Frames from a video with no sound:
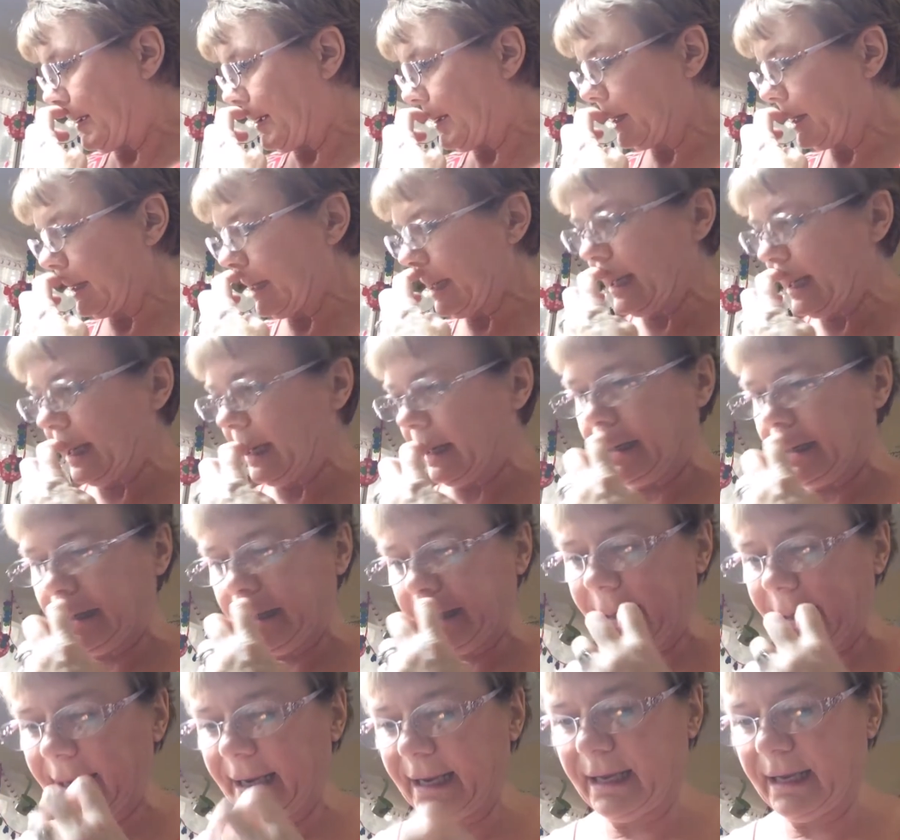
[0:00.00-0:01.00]
Okay,
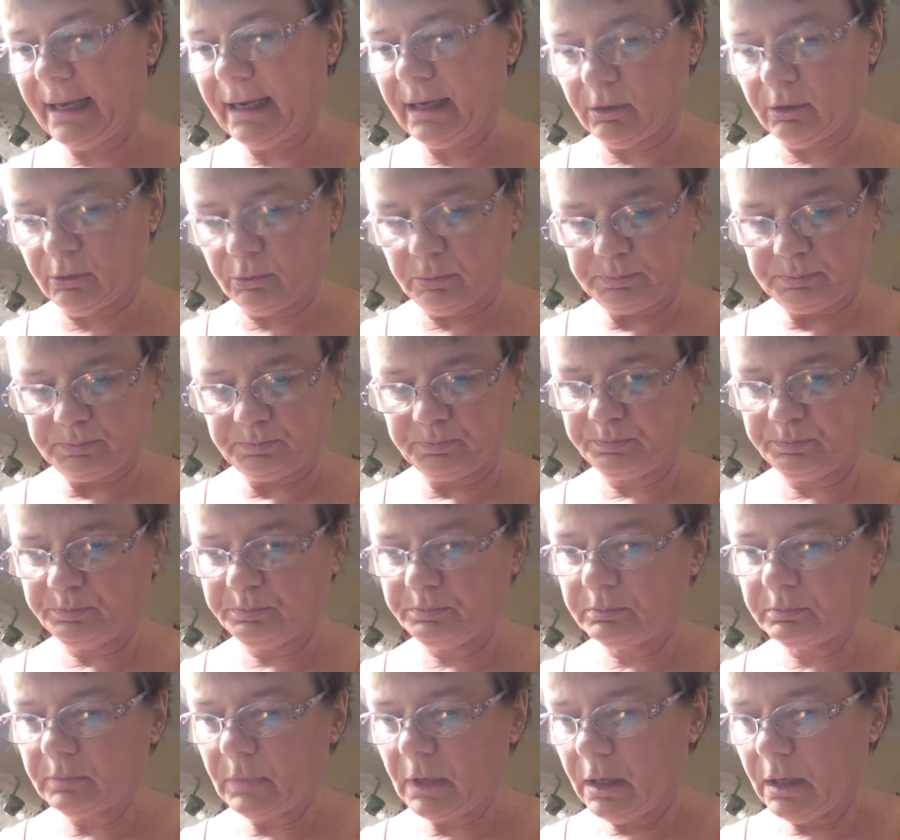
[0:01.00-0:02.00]
now,
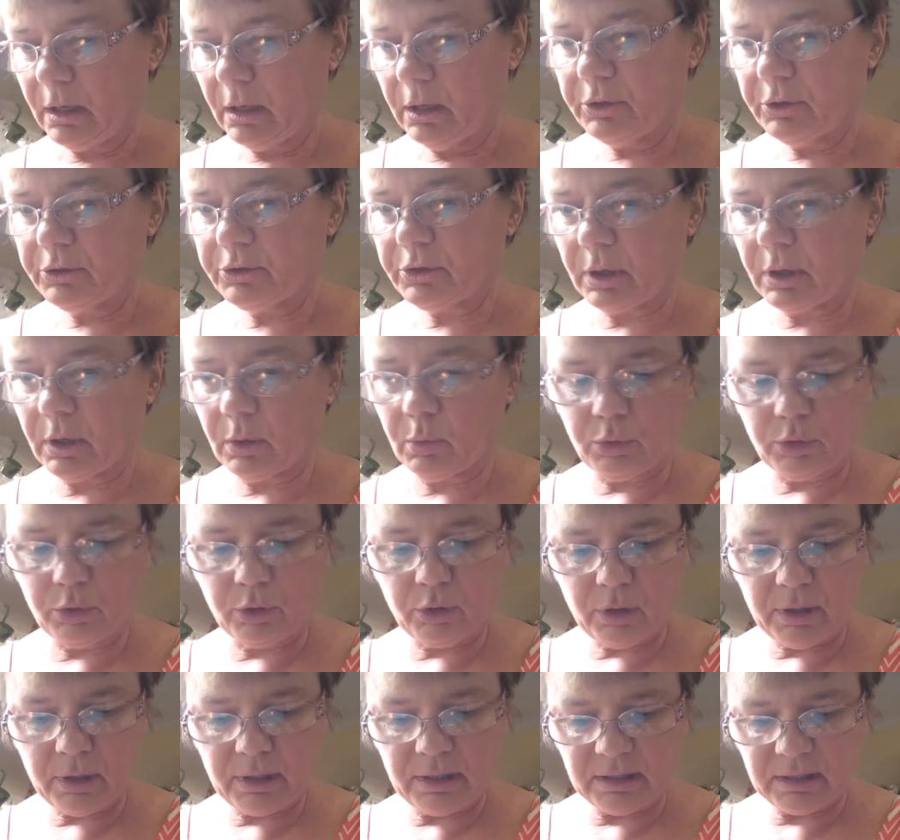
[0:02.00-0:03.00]
so we're going to